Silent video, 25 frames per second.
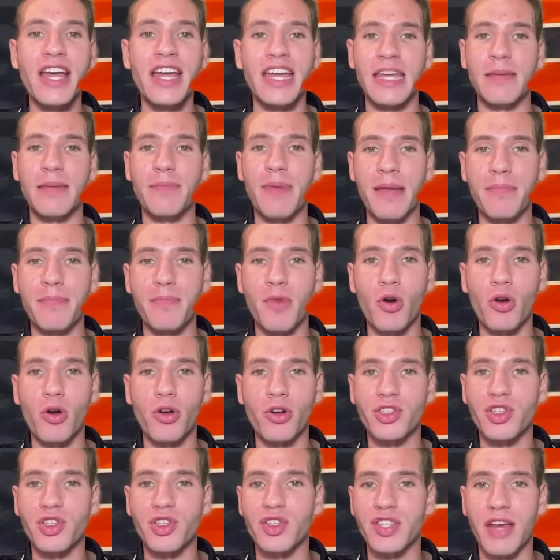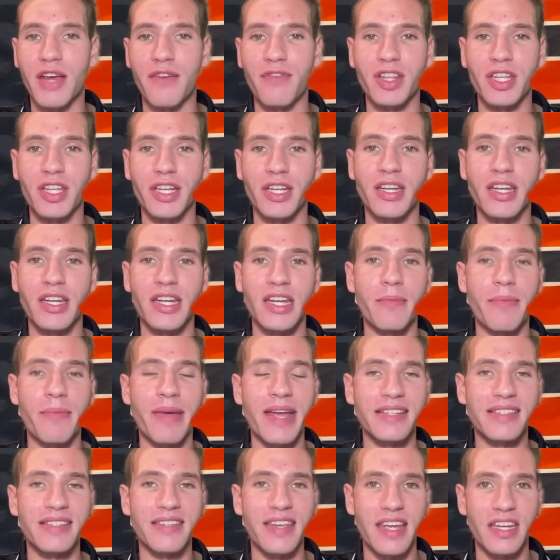eBay Motors has everything you need to
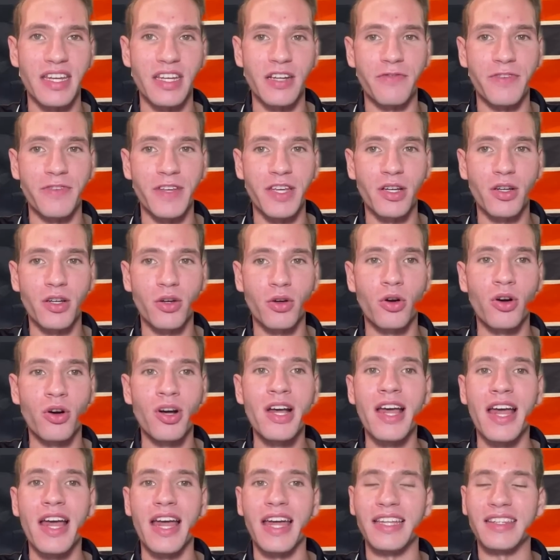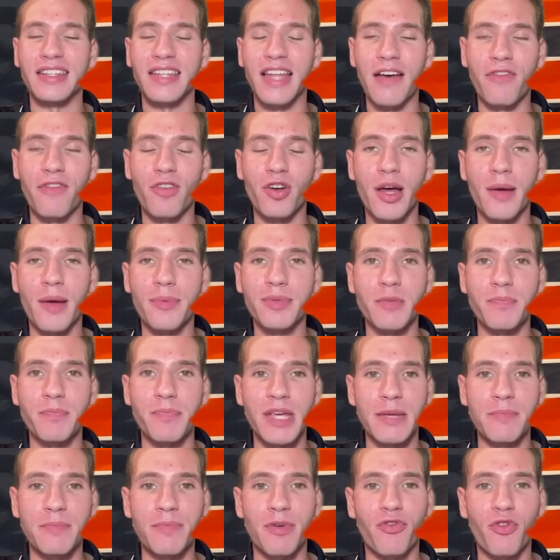maintain your vehicle and level it up to
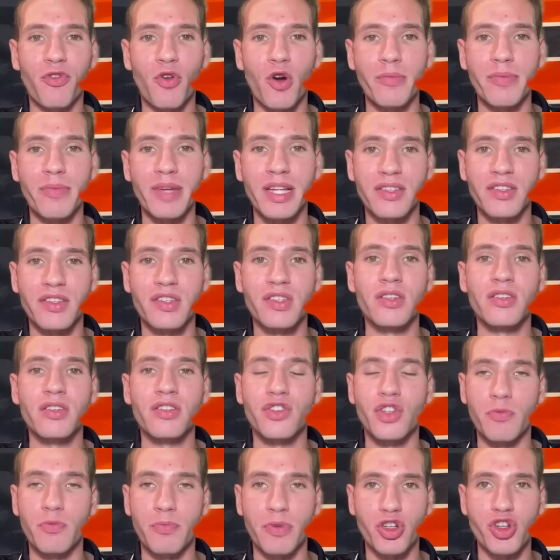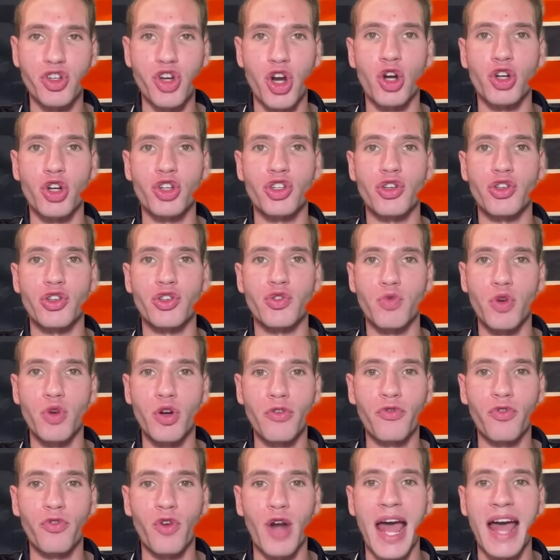peak performance. Superchargers,
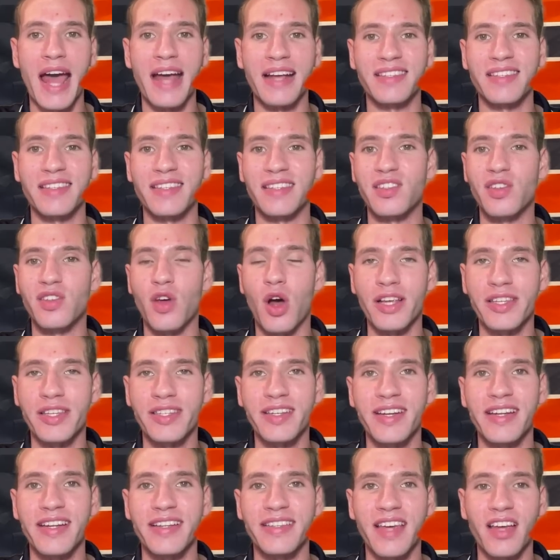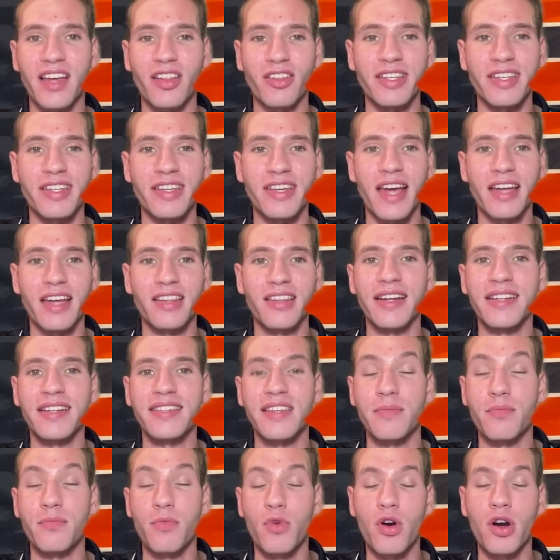roof racks, exhaust kits, LED headlights,
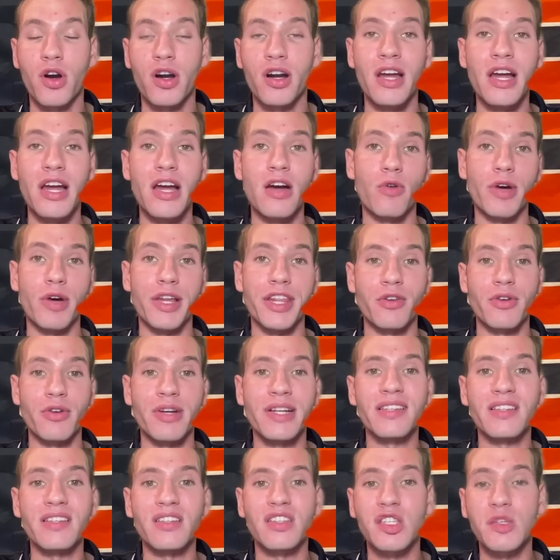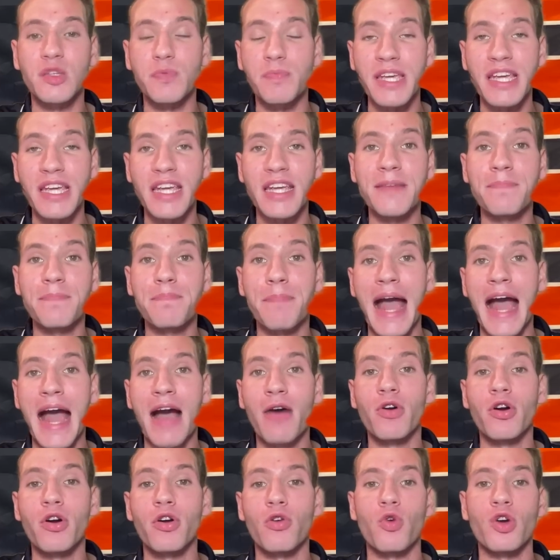and more. Whether you're into speed,
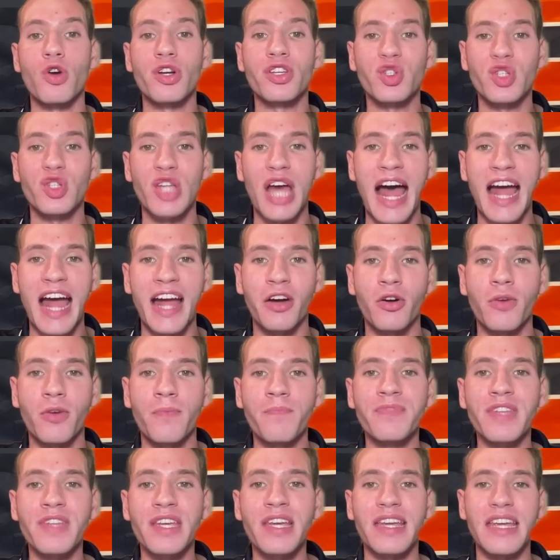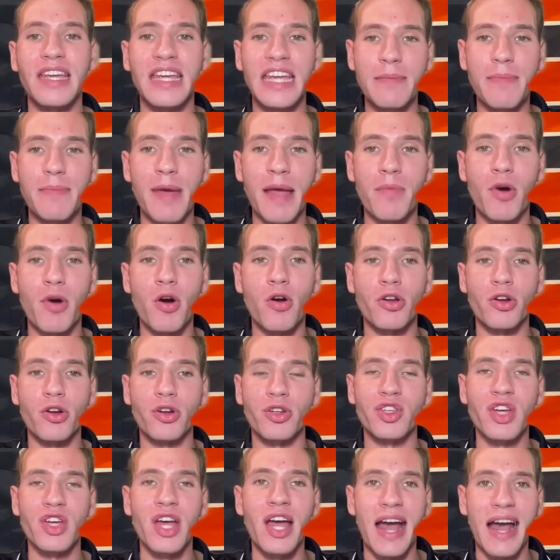power, or style, eBay
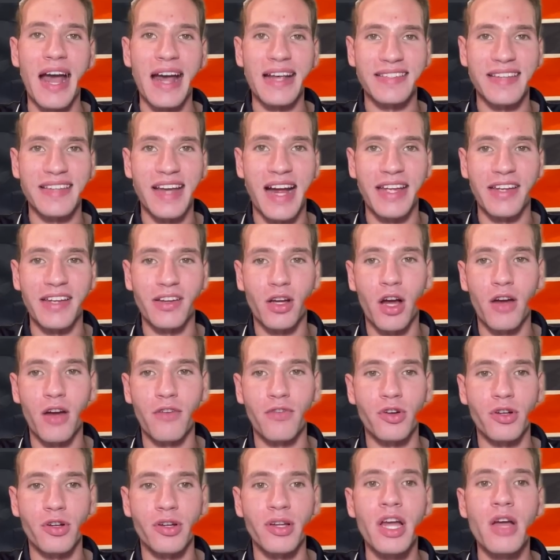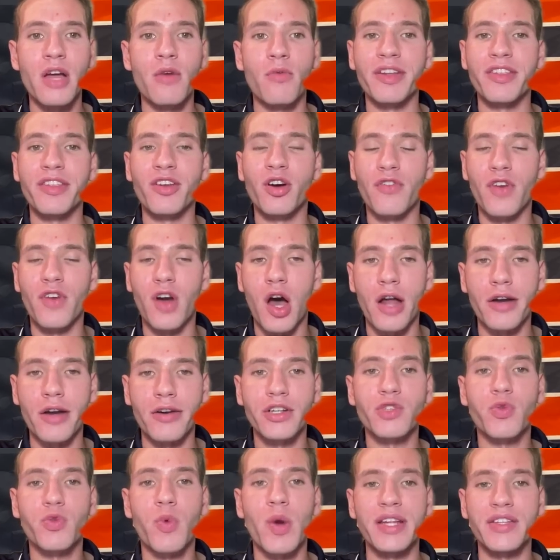Motors has got you covered. With over
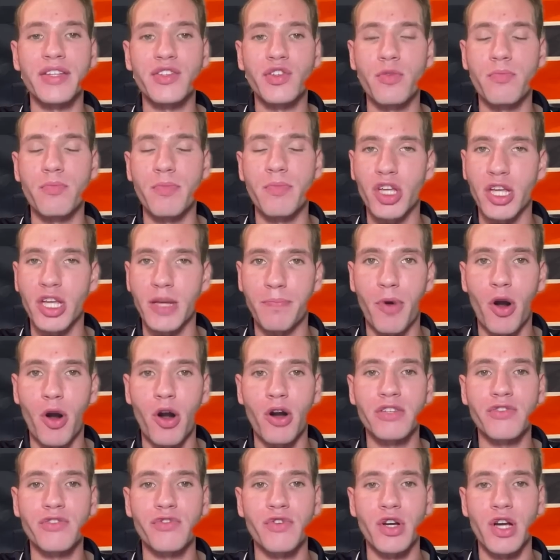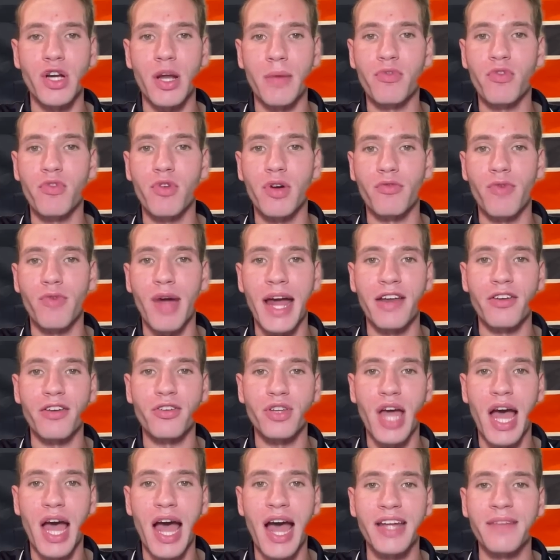122 million parts for your number one ride or
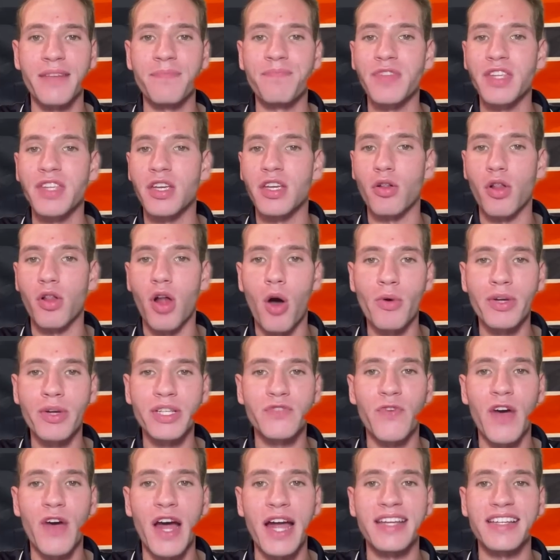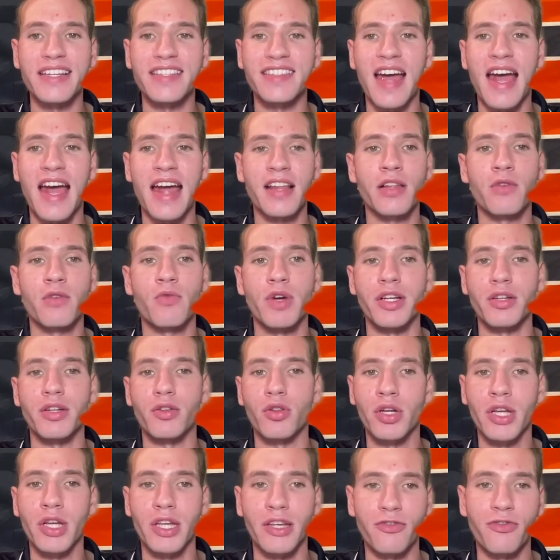die, you'll always find exactly what you're
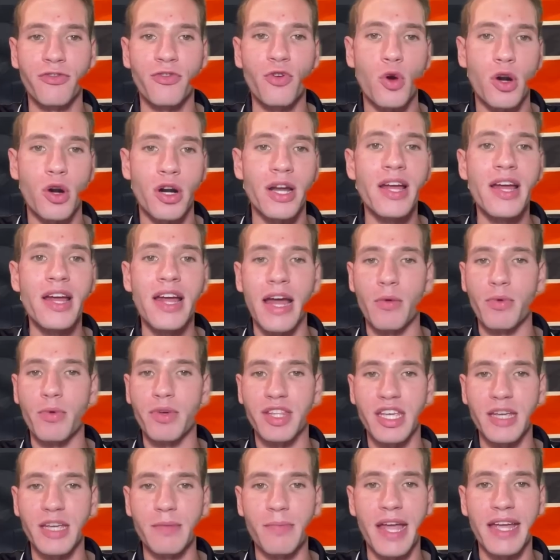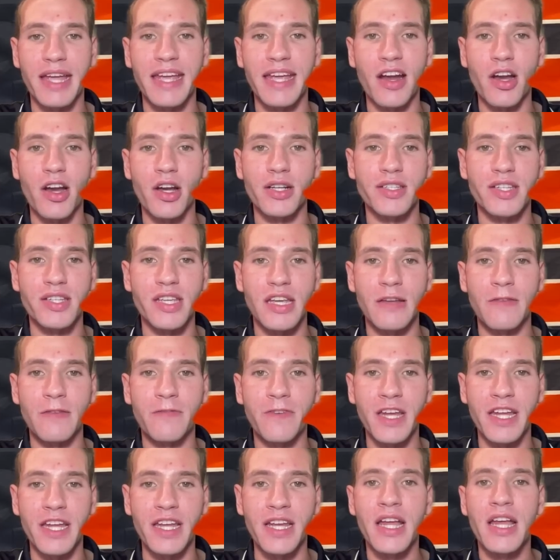looking for. And with eBay Guaranteed
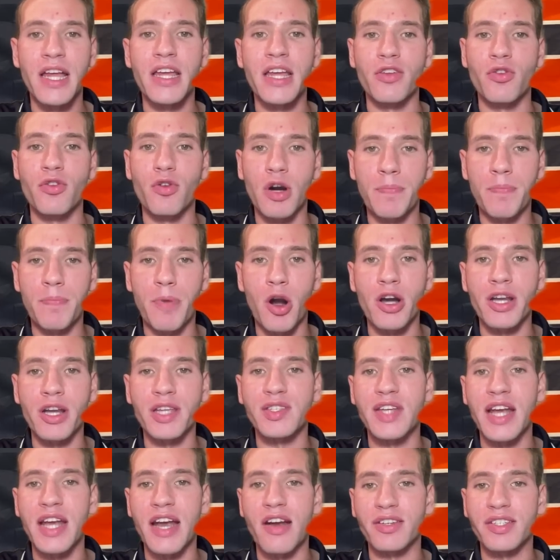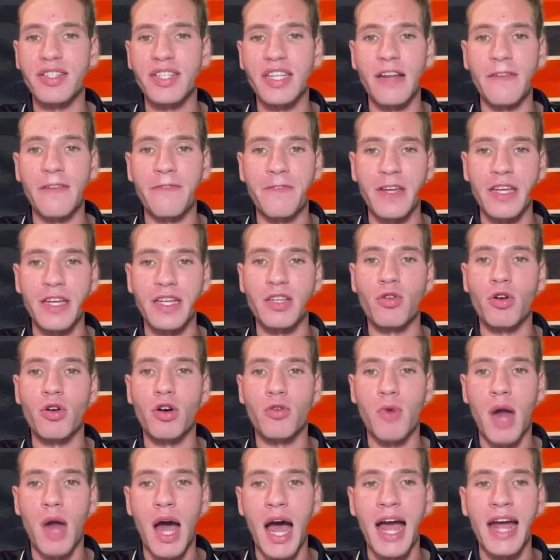Fit, your part is guaranteed to fit your
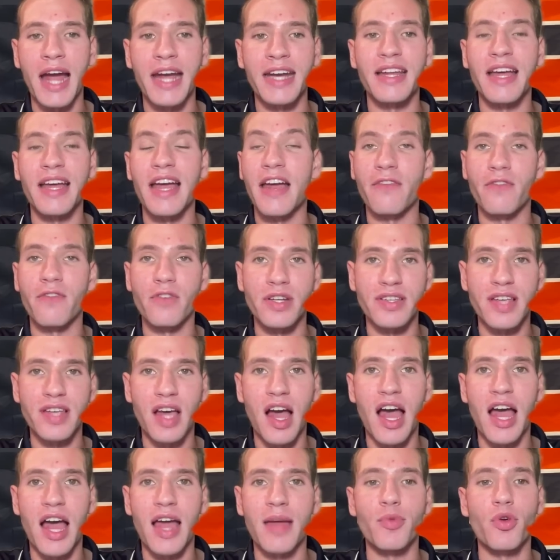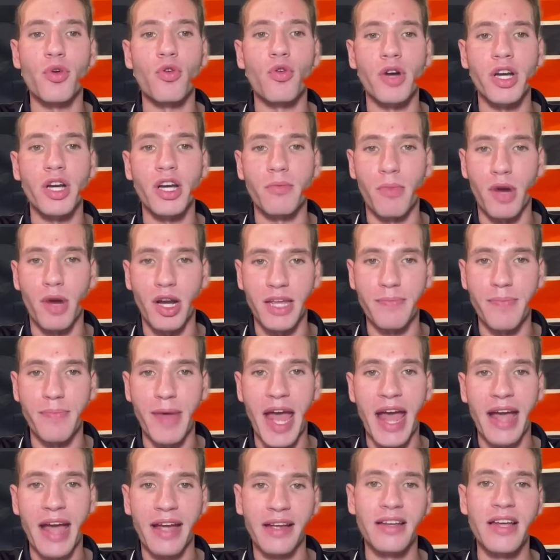ride every time or your money
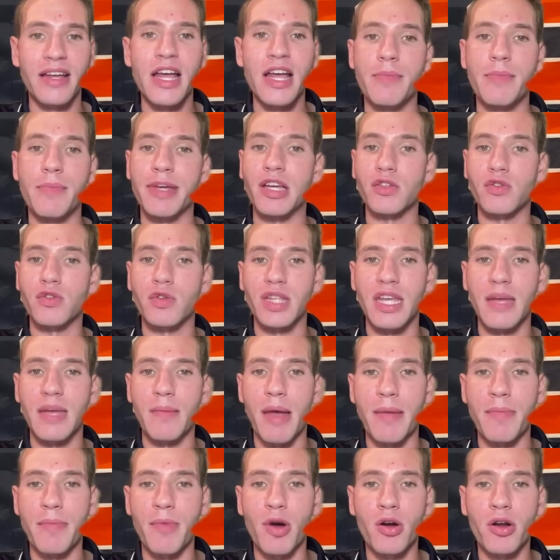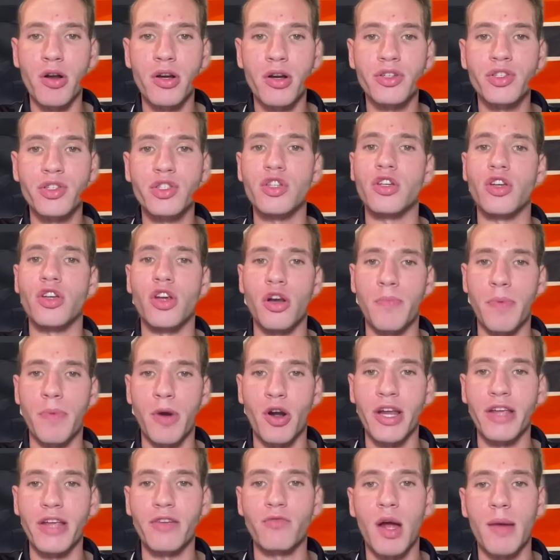back. Because with eBay Motors, you're
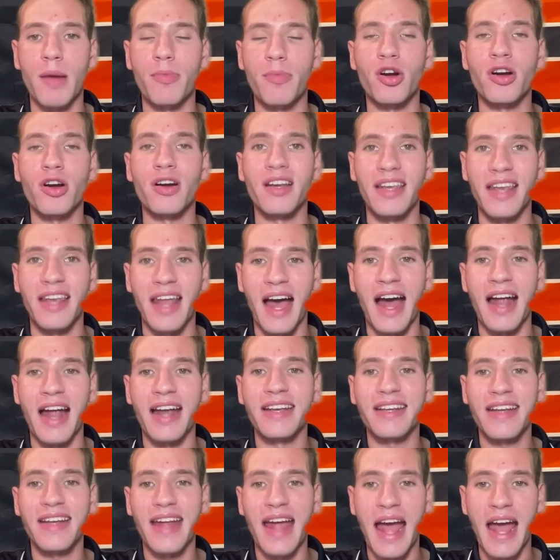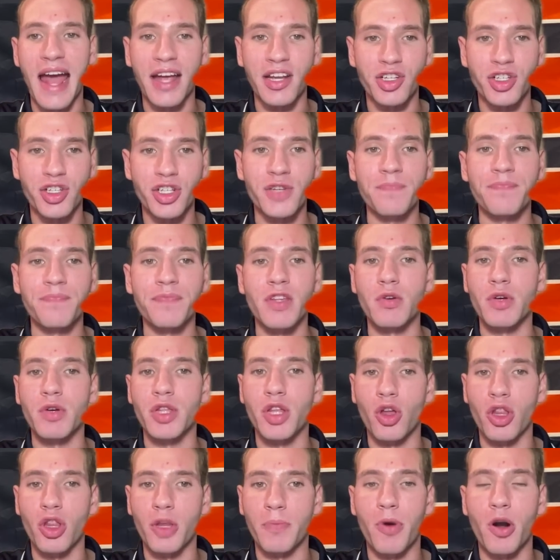burning rubber, not cash. With
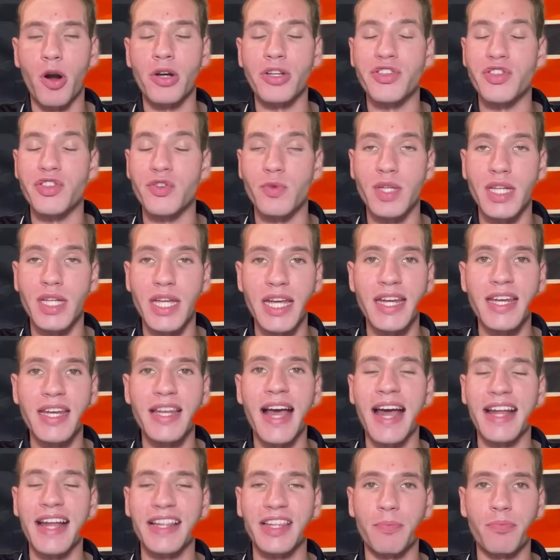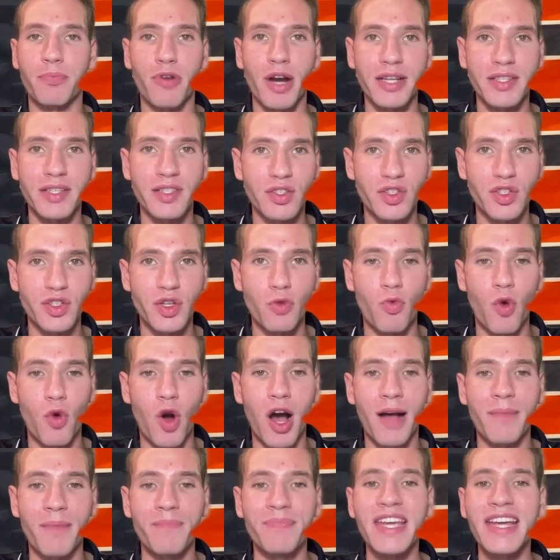all the parts you need at the prices you
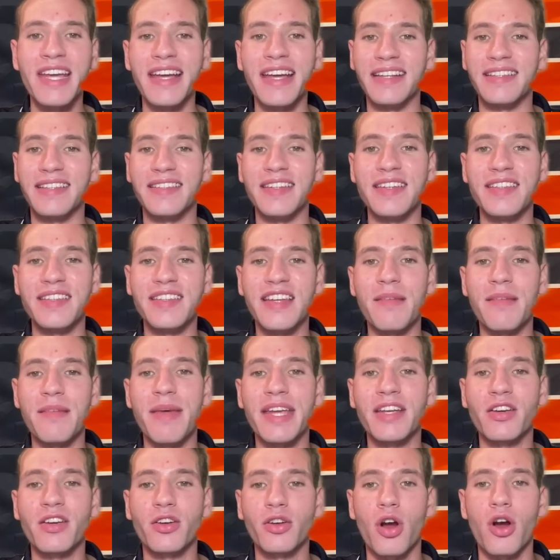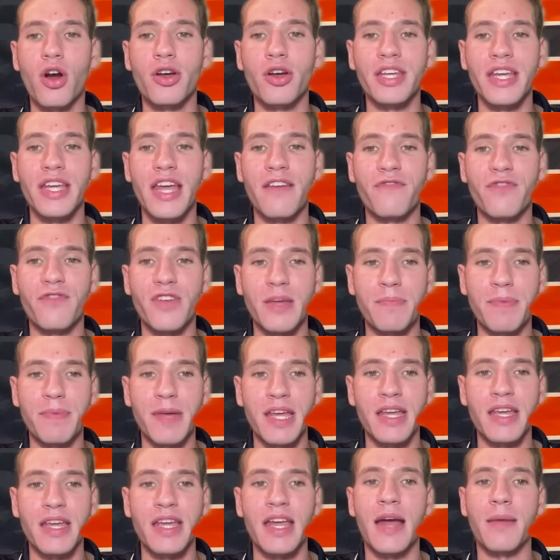want, it's easy to make your car the
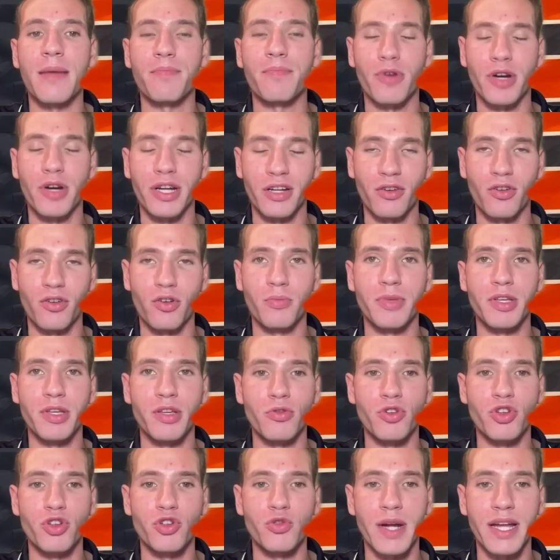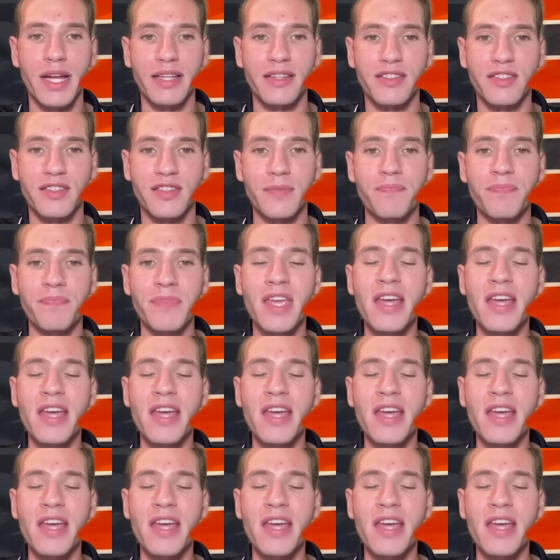MVP and bring home huge wins.